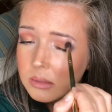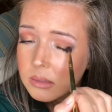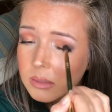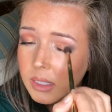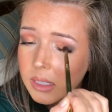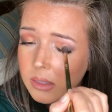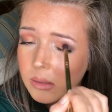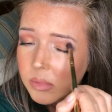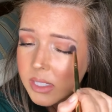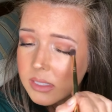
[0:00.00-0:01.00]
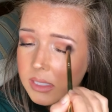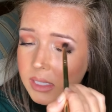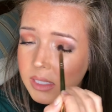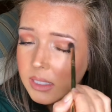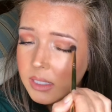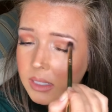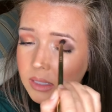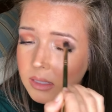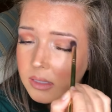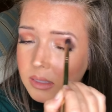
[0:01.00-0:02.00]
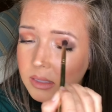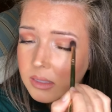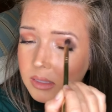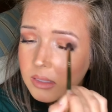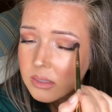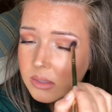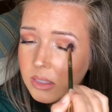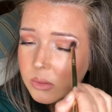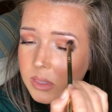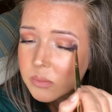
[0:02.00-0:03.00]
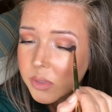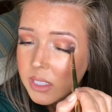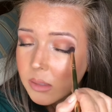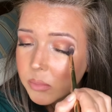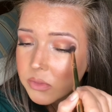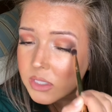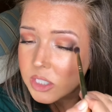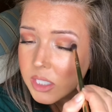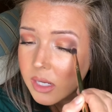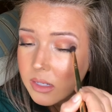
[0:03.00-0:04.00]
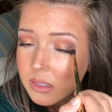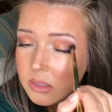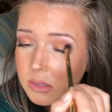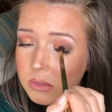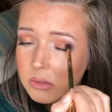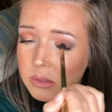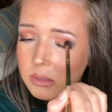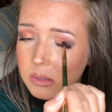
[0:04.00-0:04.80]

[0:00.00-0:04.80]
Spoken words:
Lightly blending. Can always blend up with these shadows.